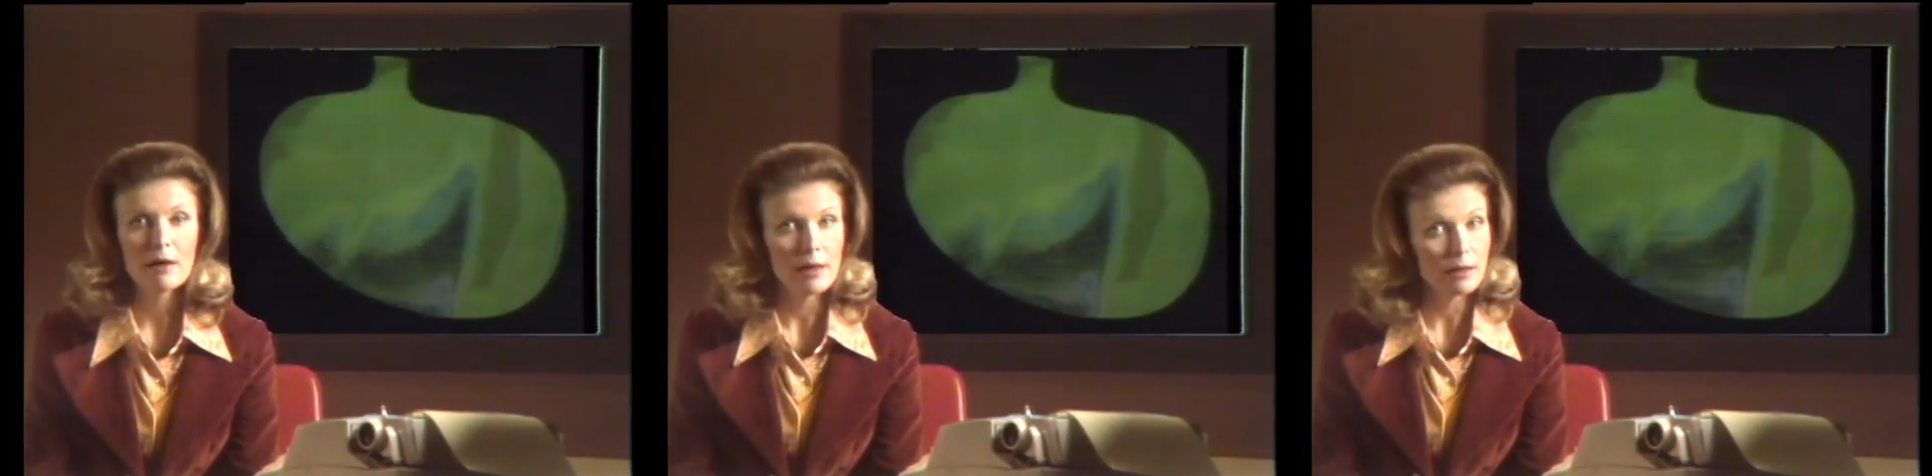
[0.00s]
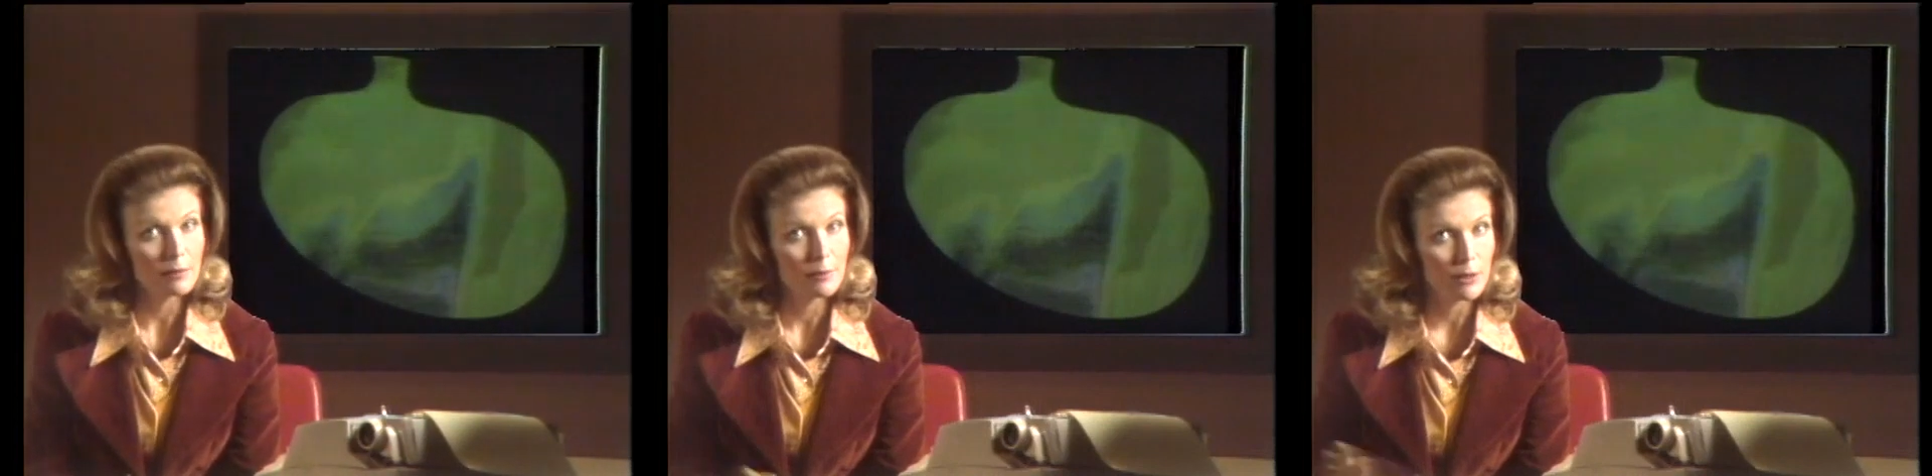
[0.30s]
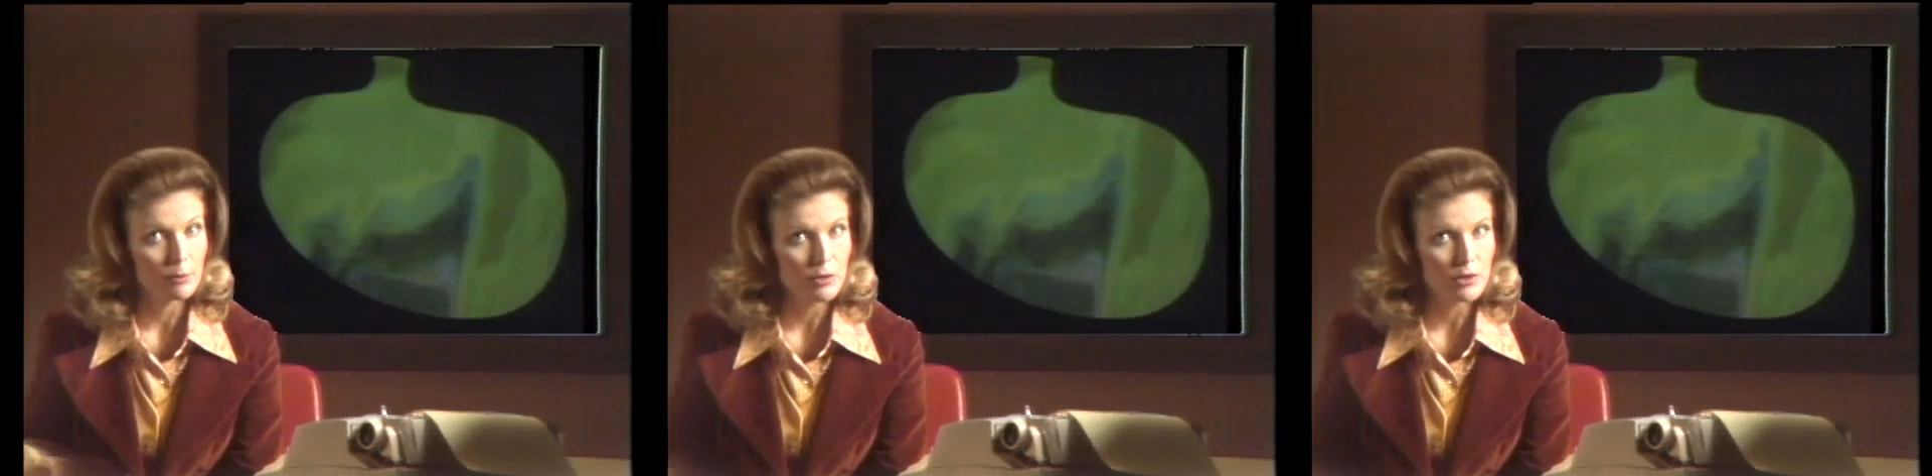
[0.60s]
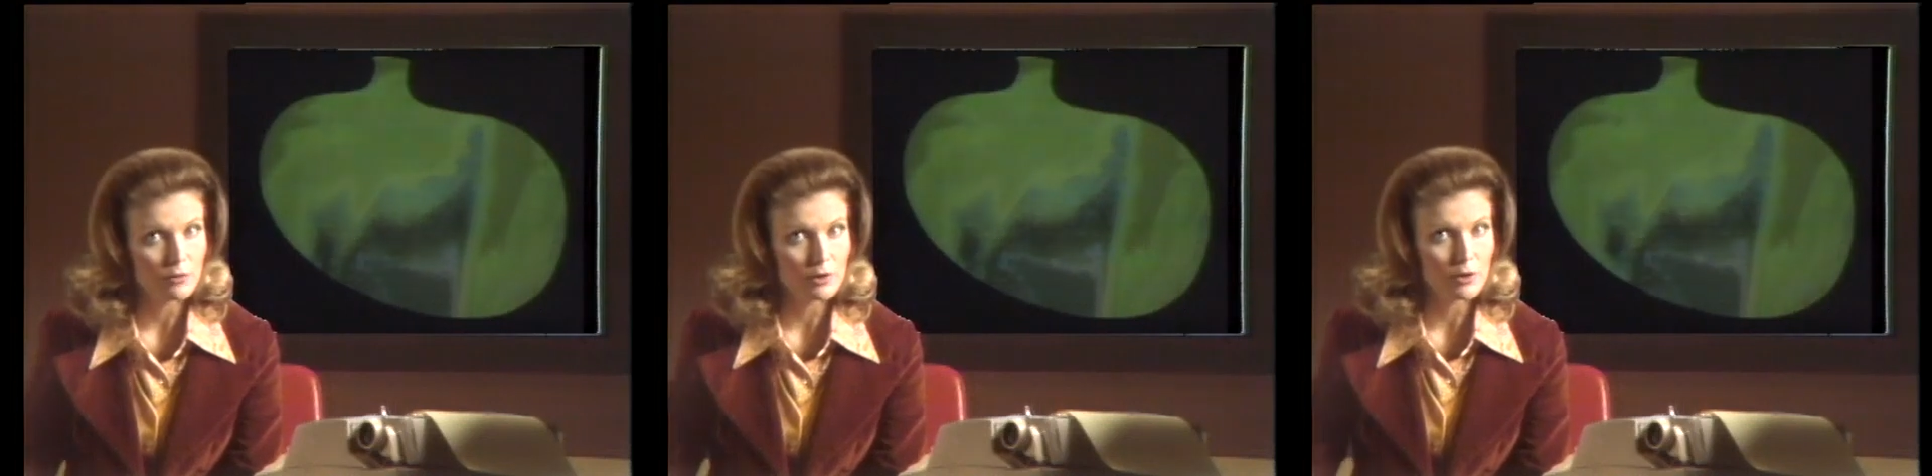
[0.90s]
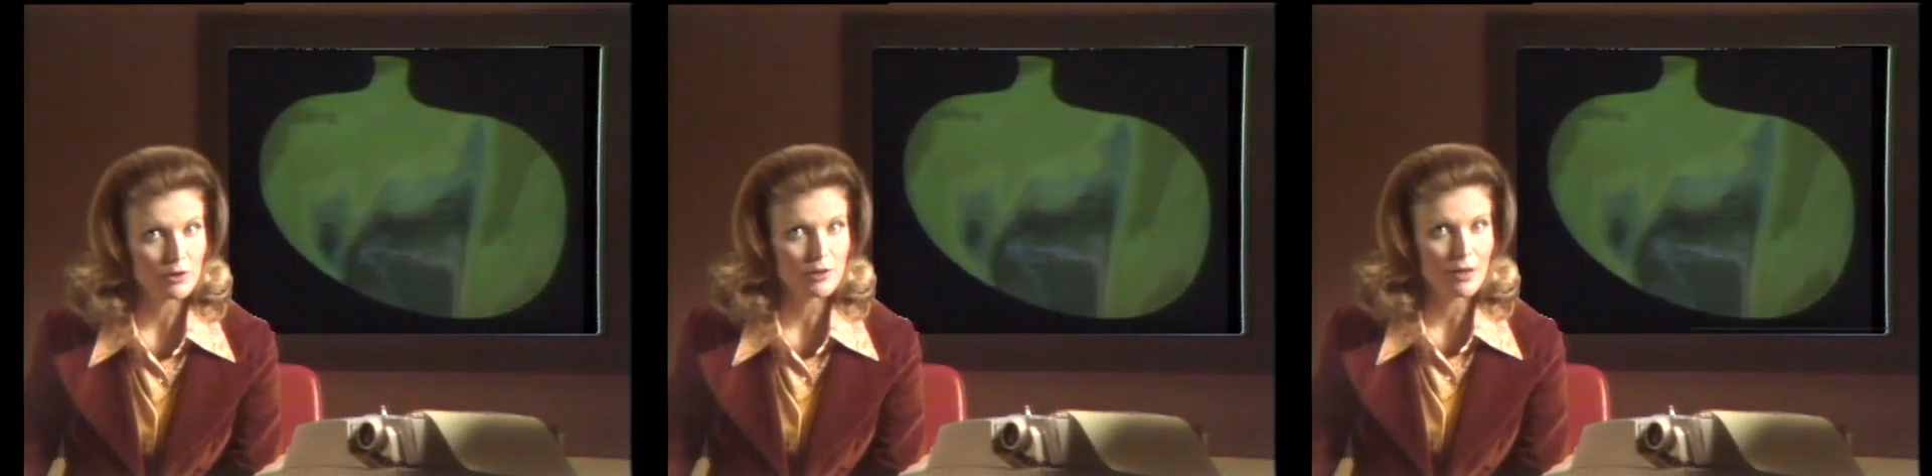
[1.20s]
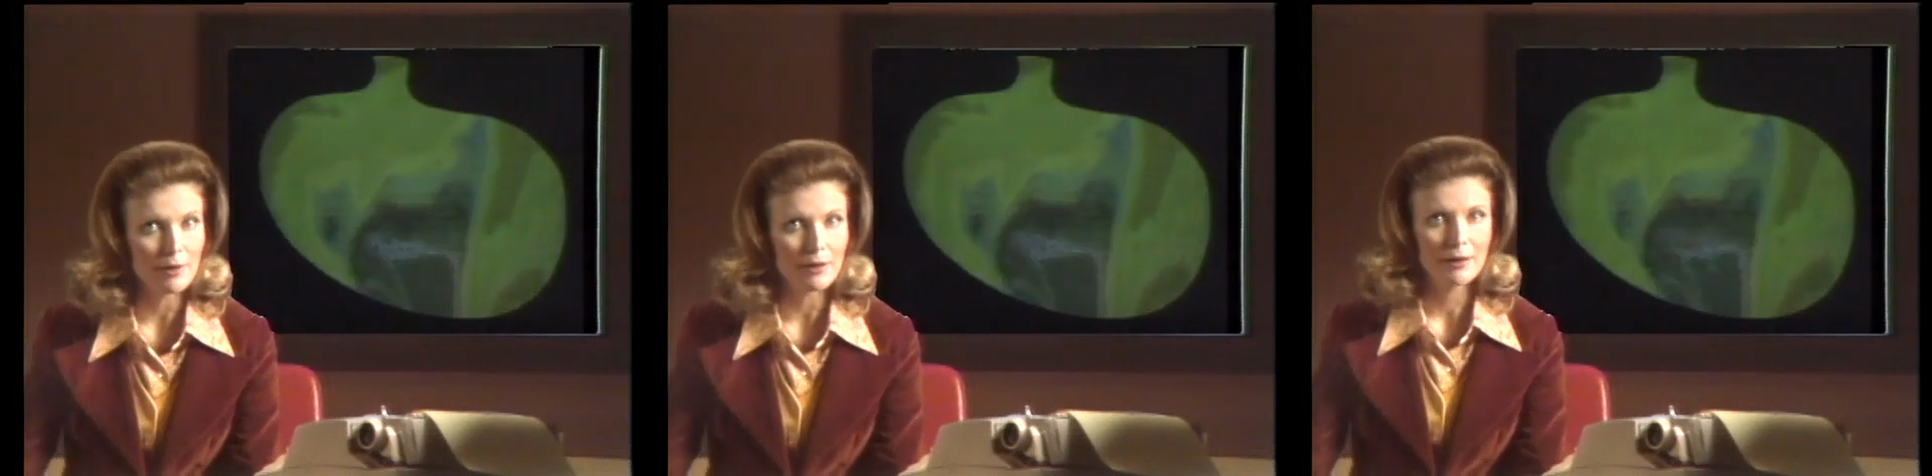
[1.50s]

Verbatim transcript: that can be abusive to your stomach.